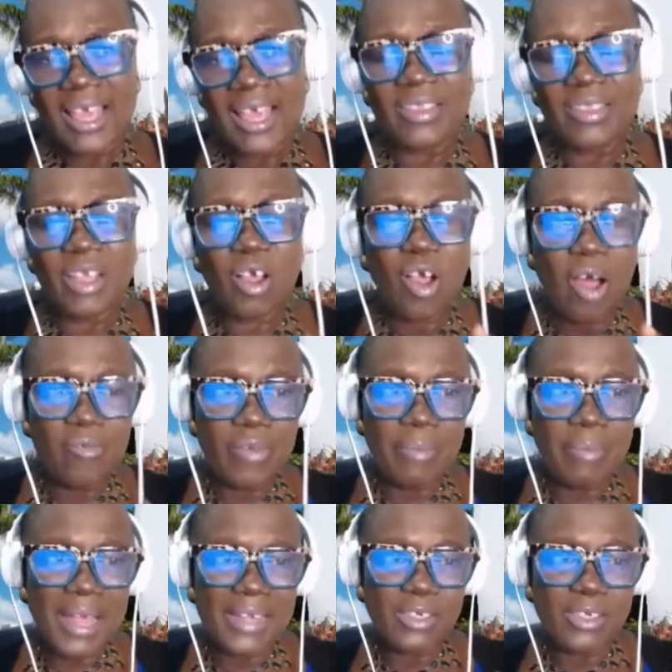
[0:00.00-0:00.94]
in the
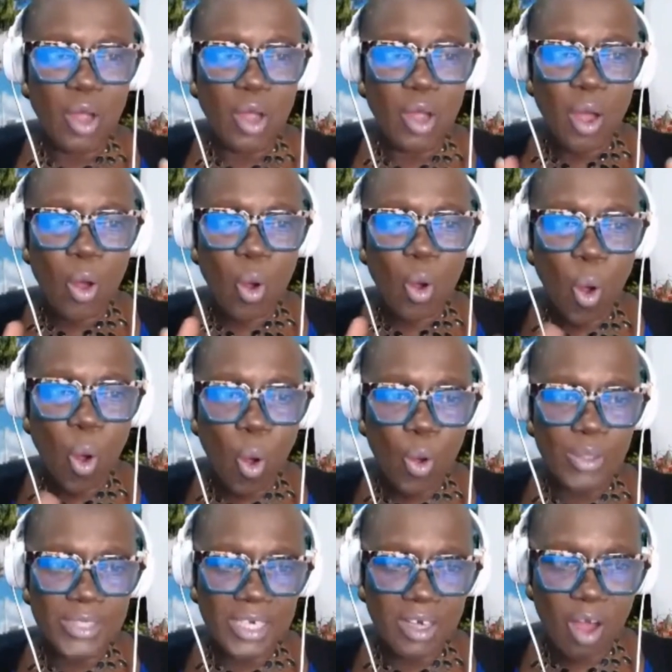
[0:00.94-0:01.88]
government
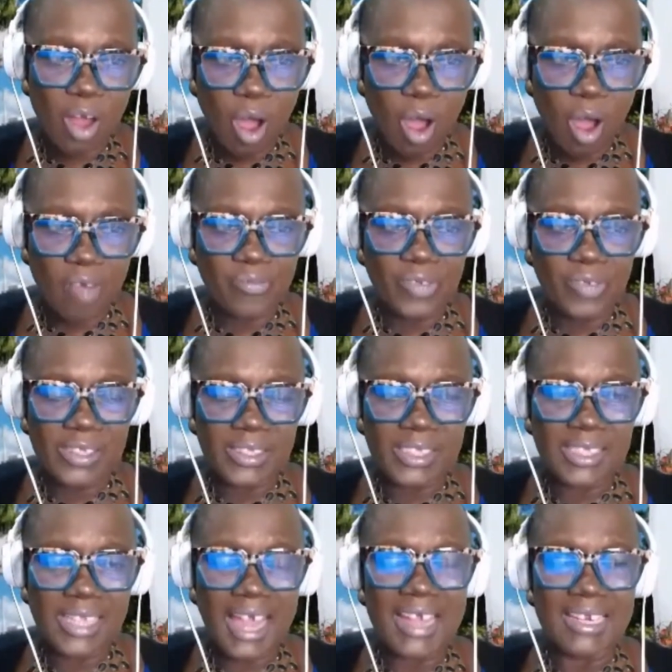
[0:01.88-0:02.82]
holding off on
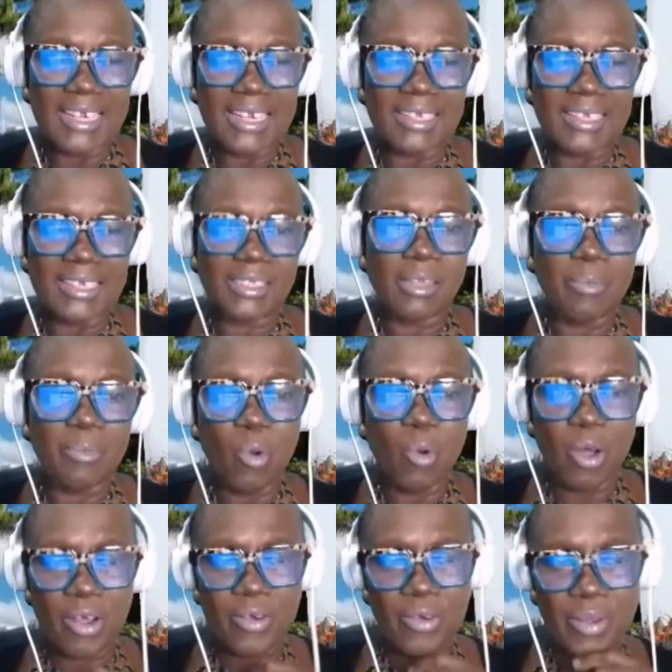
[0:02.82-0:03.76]
signing the
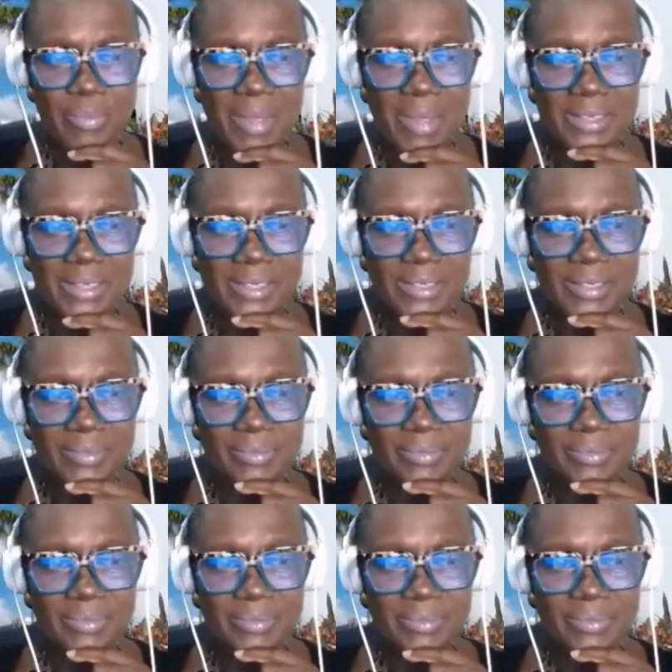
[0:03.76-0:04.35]
Samoa agreement?